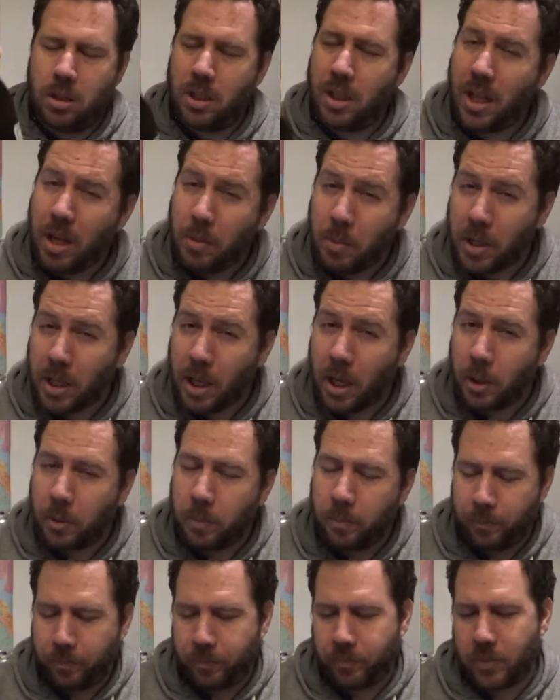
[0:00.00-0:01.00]
here we go,
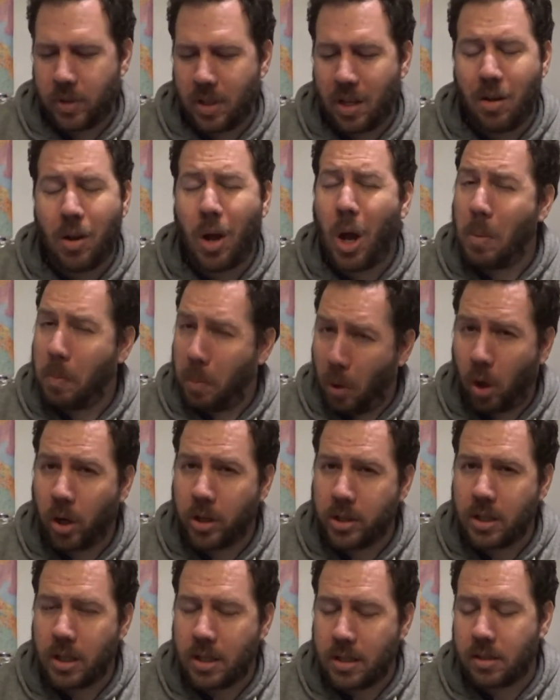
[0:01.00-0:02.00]

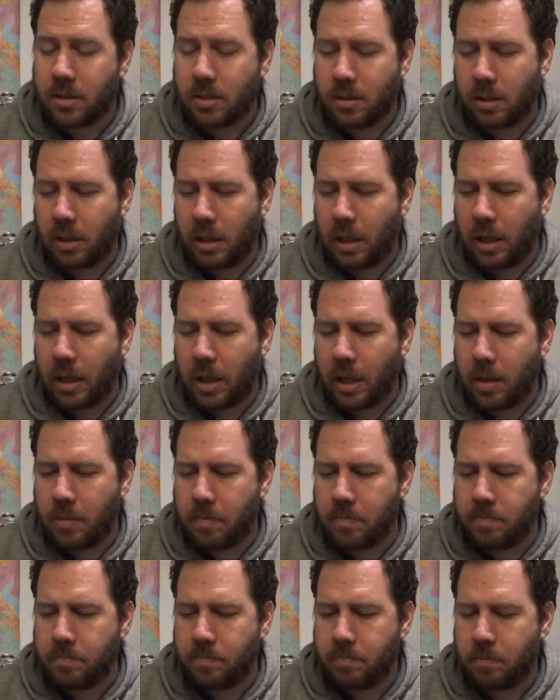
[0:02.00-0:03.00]
apologies,
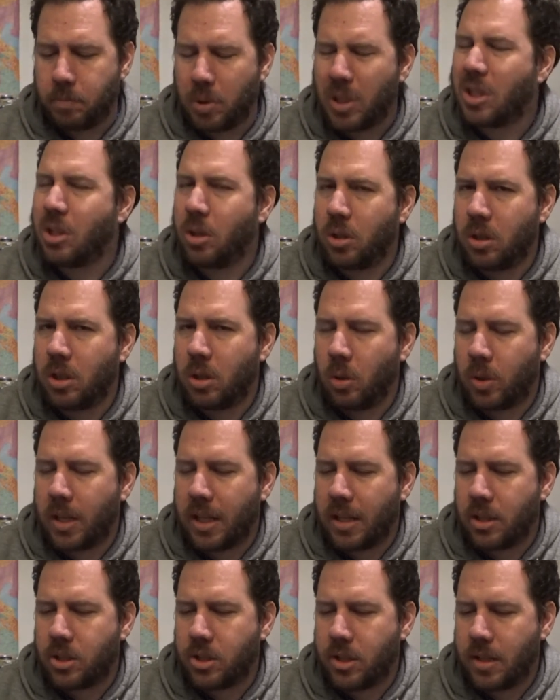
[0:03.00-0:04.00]
but you'll
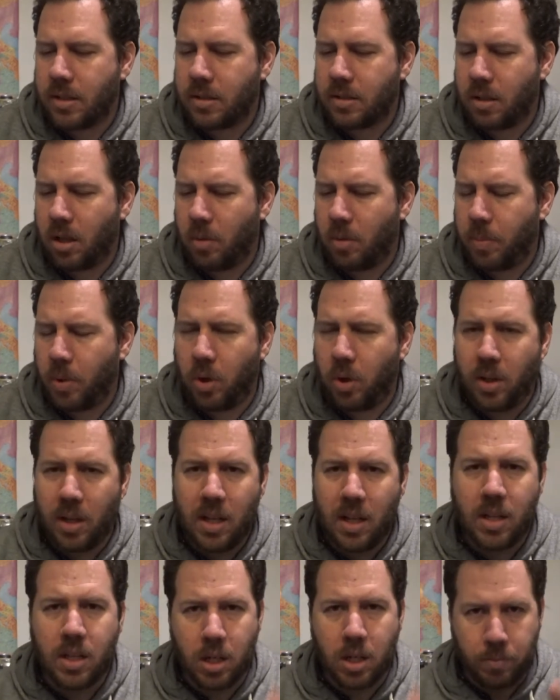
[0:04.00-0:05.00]
get the gist, and I'll put
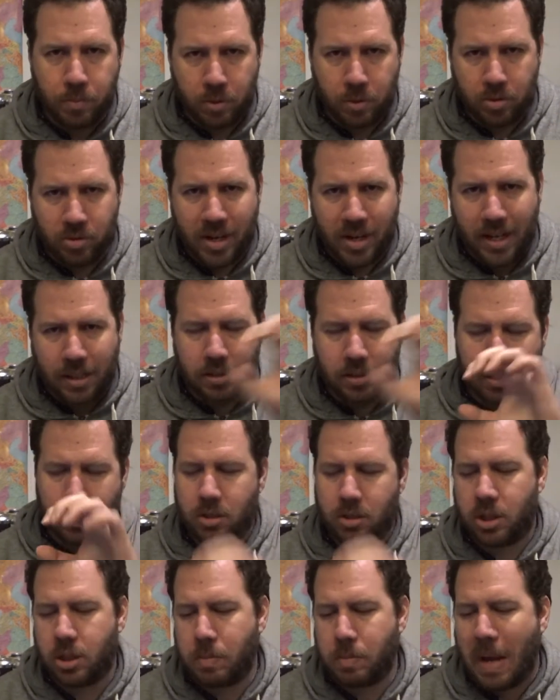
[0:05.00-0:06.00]
the correct
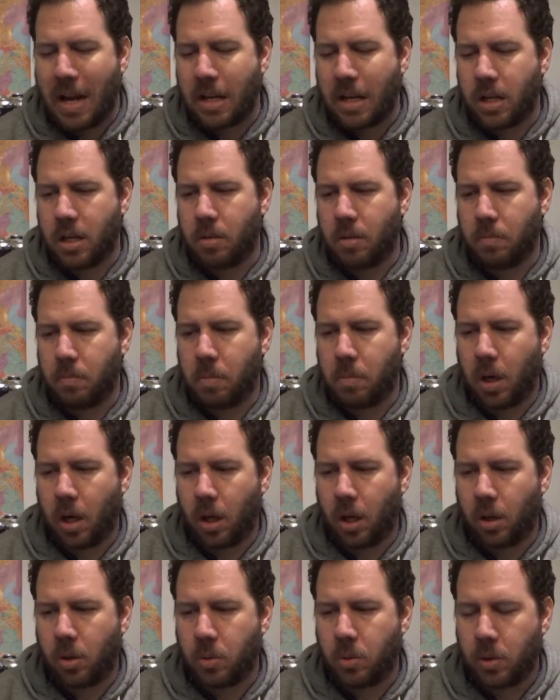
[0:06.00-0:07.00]
spelling
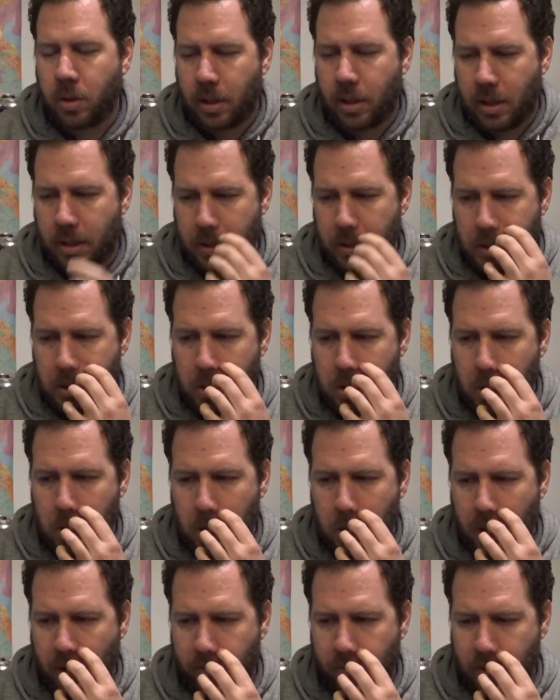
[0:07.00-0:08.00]
below and you can
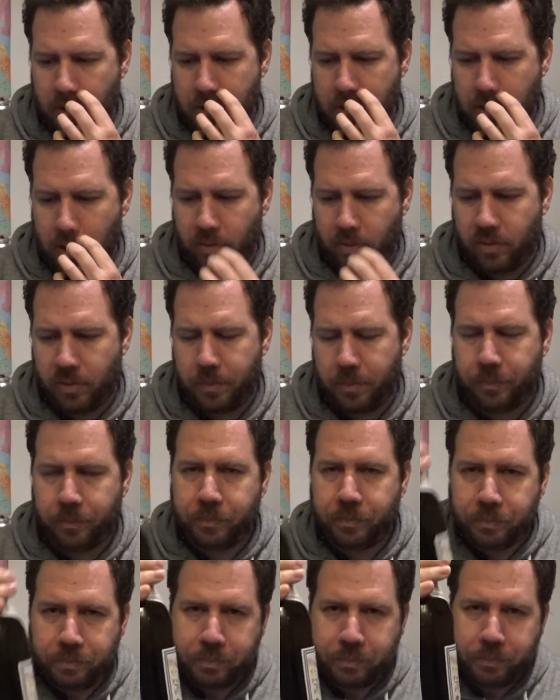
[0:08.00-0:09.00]
look it up for yourself.
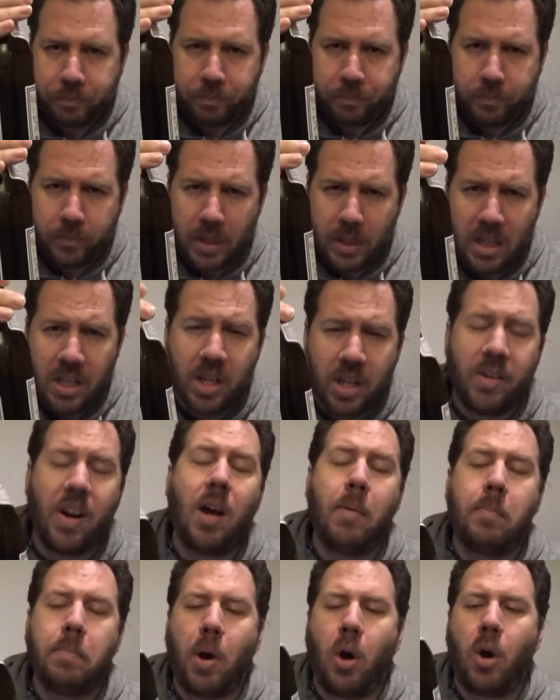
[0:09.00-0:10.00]
They're
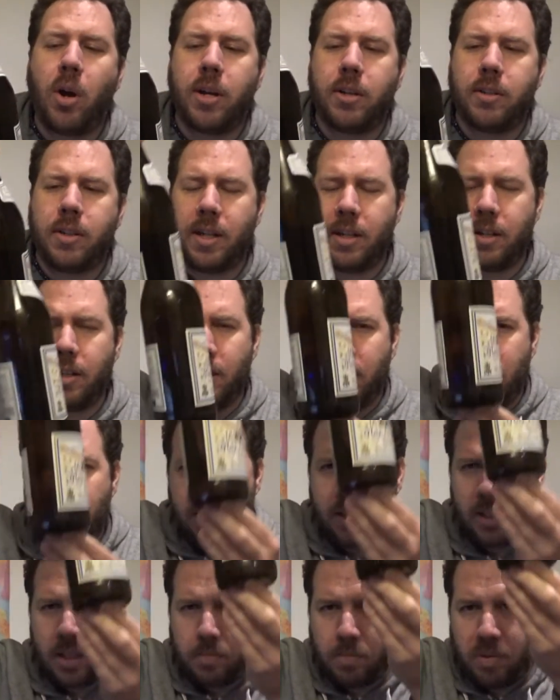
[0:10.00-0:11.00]
out of Bayern then,
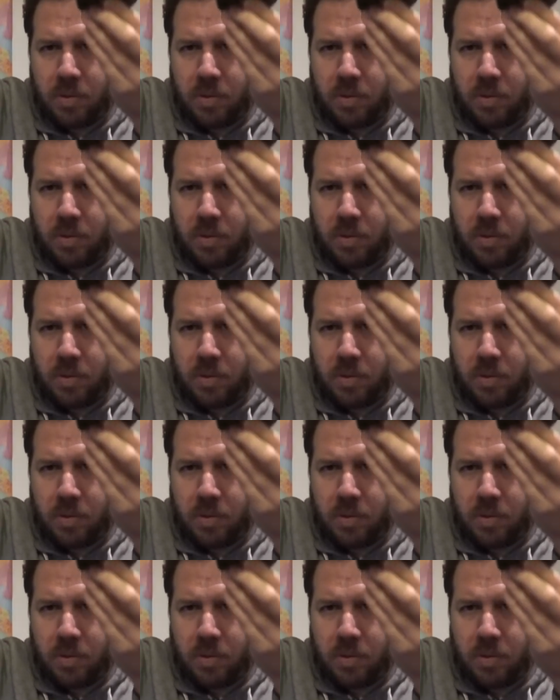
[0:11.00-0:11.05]
in